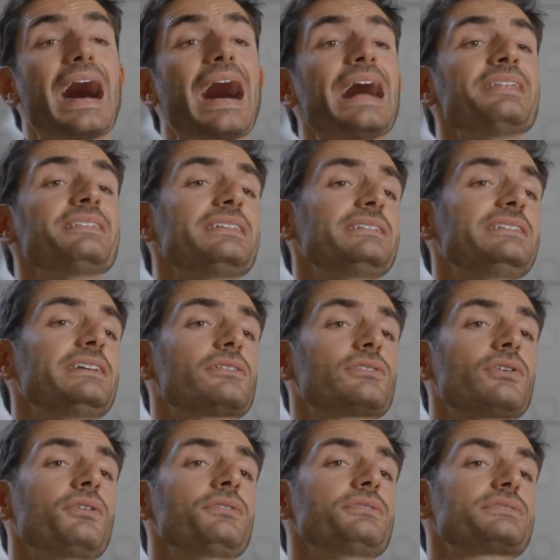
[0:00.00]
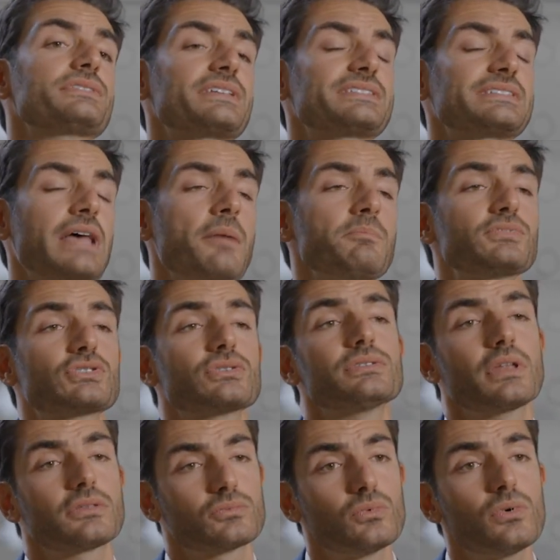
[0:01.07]
under the erroneous assumption
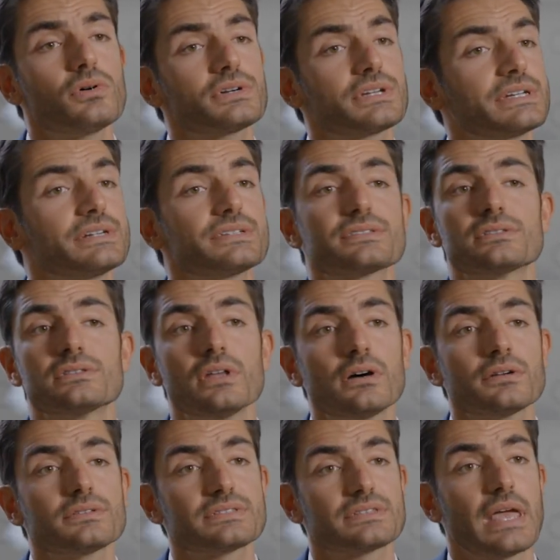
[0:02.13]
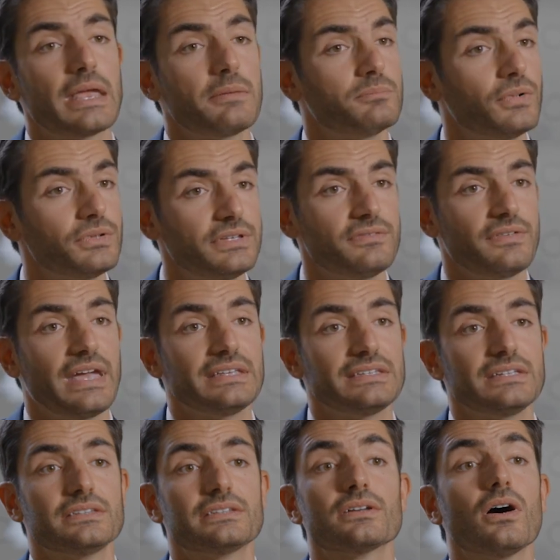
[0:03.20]
that workers don't stay
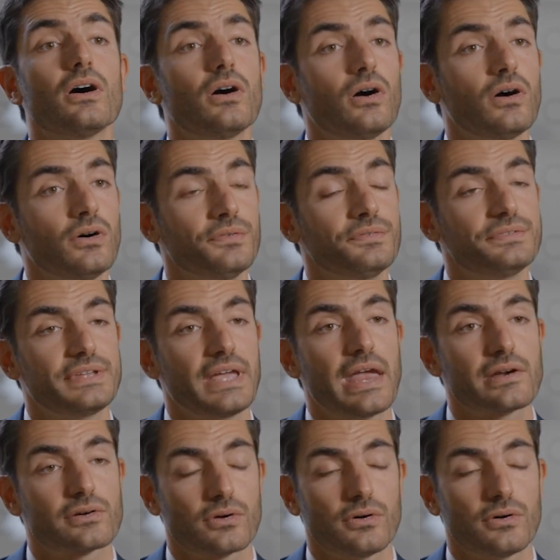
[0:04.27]
motivated on their